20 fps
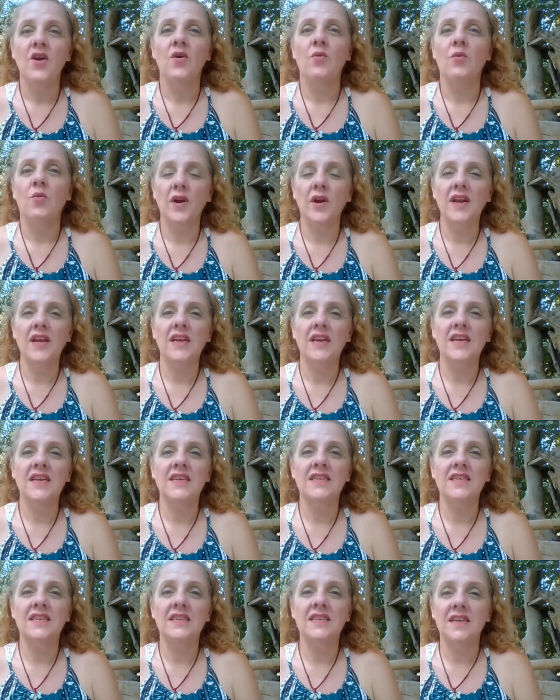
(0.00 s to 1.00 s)
what it
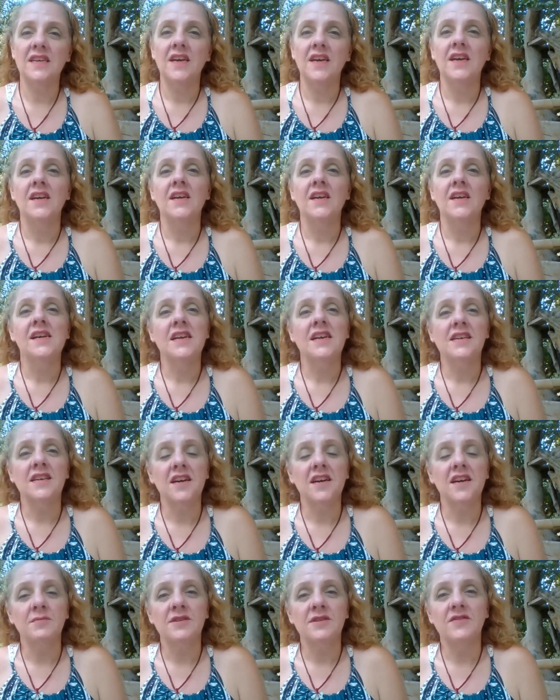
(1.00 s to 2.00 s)
is in
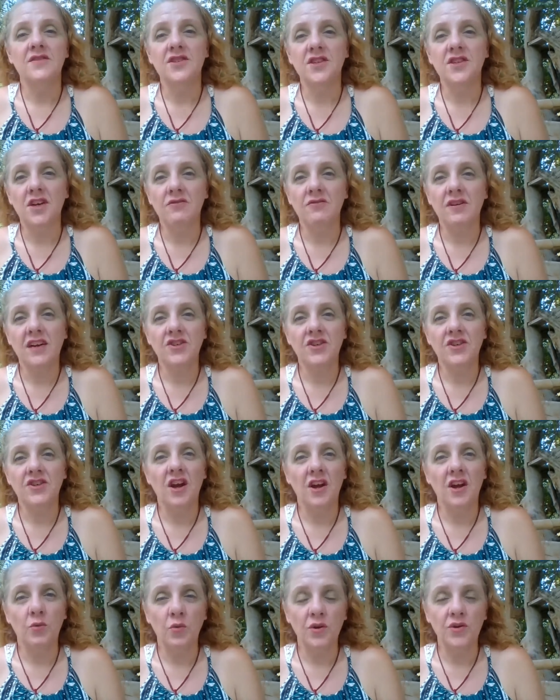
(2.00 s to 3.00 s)
terms of the direction
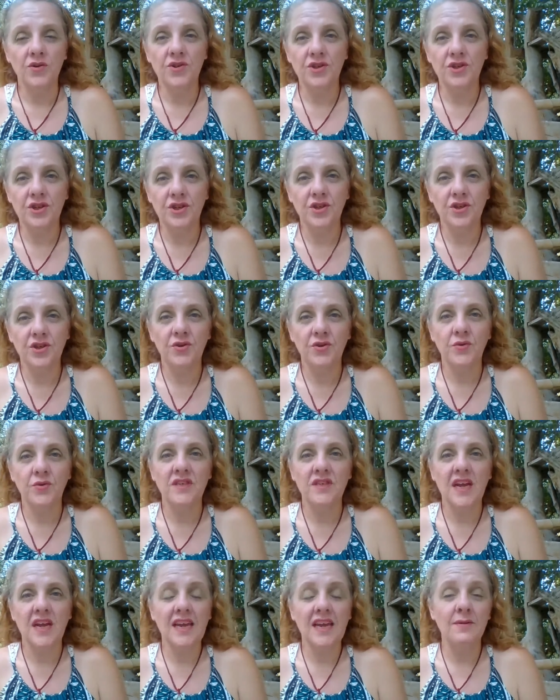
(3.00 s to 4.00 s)
I want to
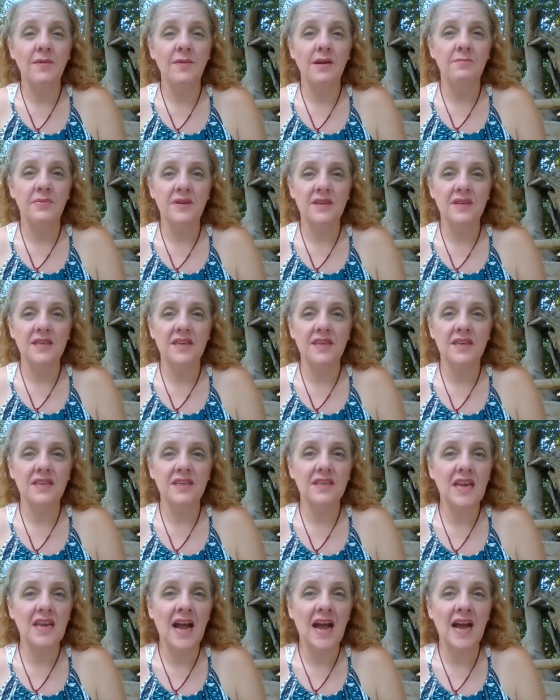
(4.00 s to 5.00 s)
take my
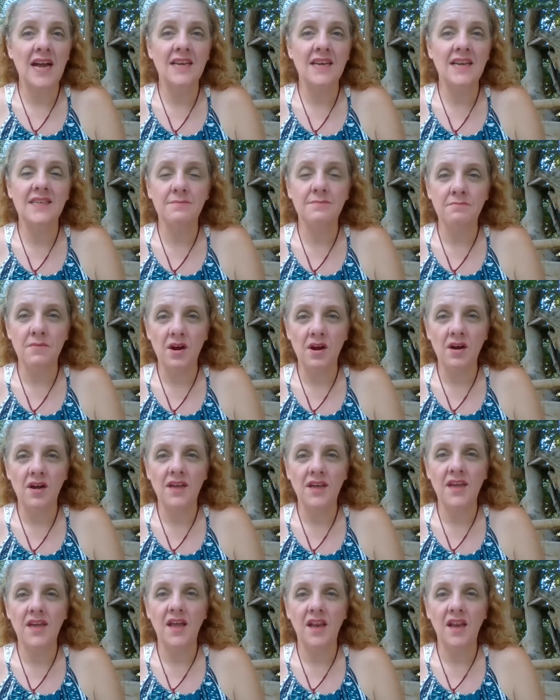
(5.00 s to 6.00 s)
business and
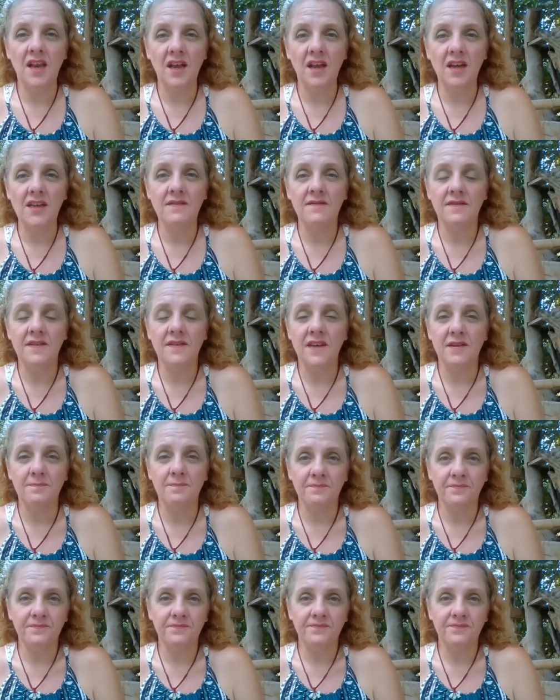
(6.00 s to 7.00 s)
my life in,
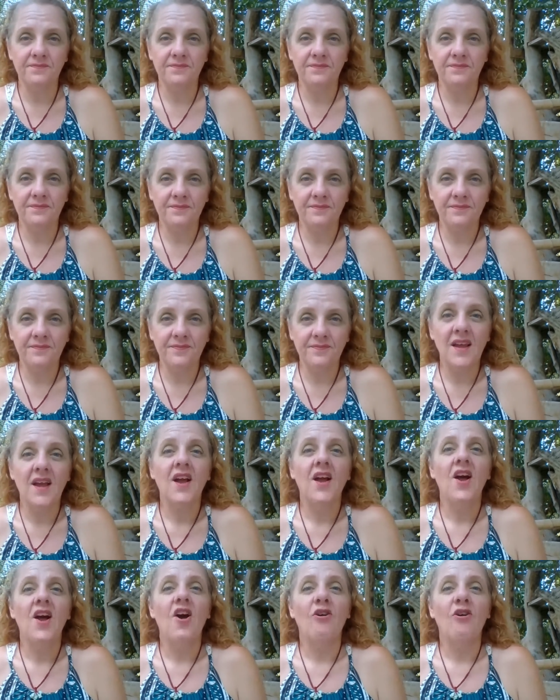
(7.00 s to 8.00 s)

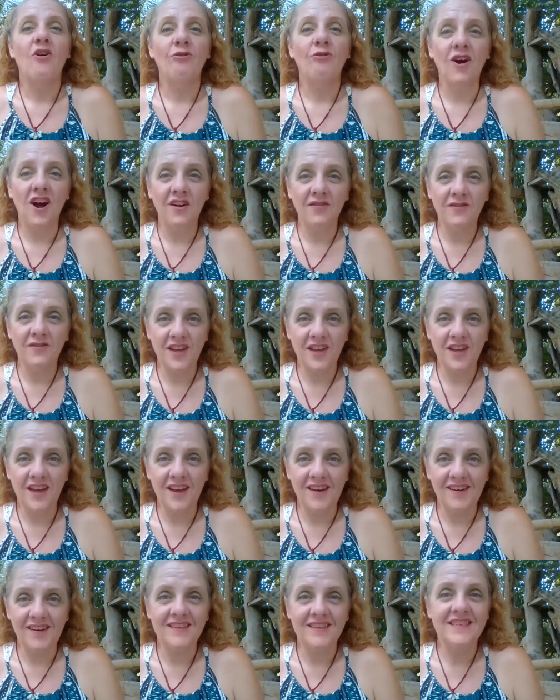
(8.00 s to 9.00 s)
rather
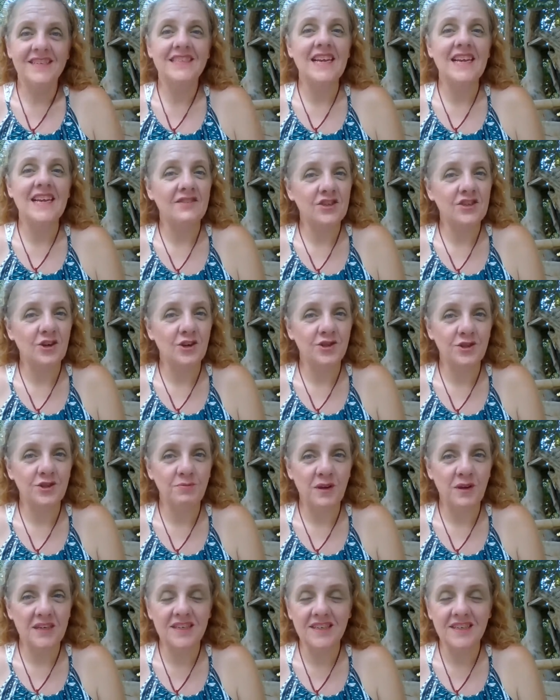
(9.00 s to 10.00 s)
than sabotaging
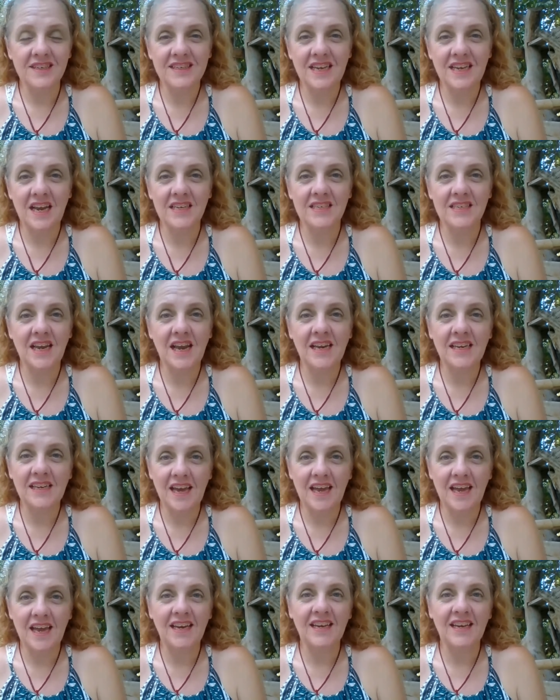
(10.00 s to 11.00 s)
my success and
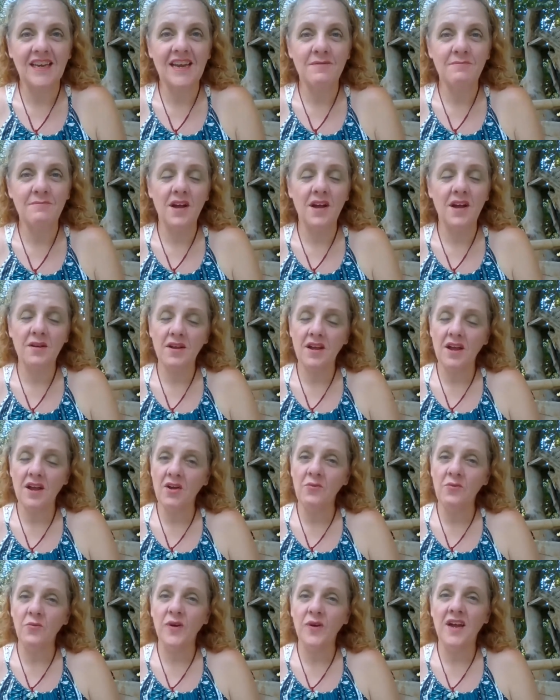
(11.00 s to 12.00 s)
getting in my
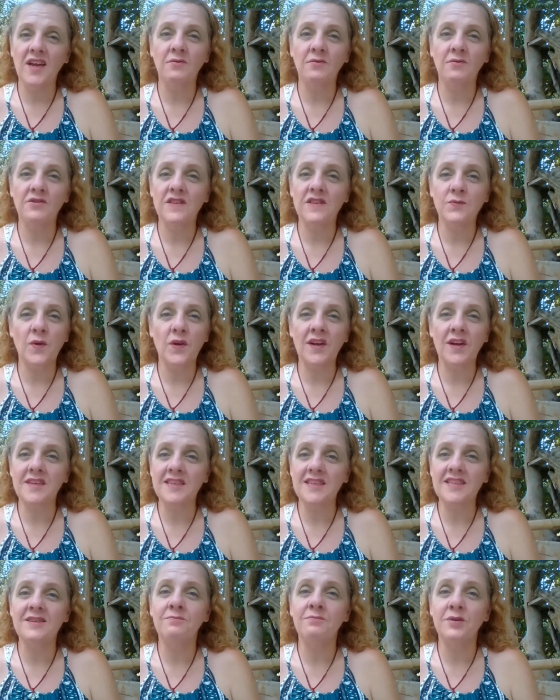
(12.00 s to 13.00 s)
own way, which is what I
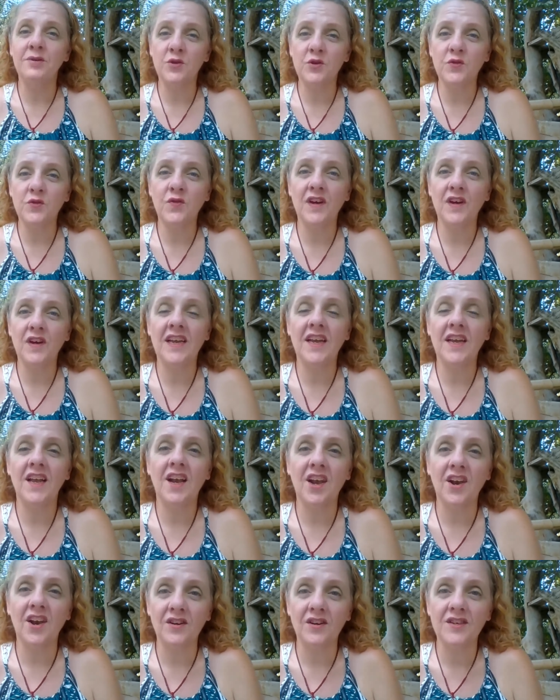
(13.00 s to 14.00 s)
did beautifully
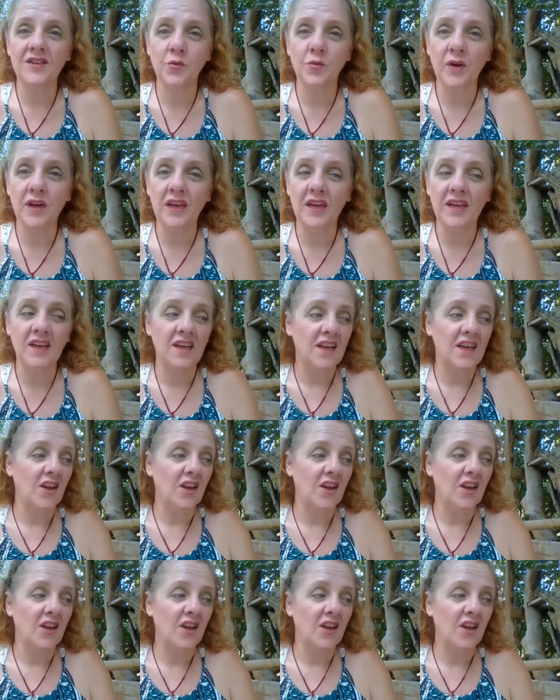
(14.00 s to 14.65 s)
last week.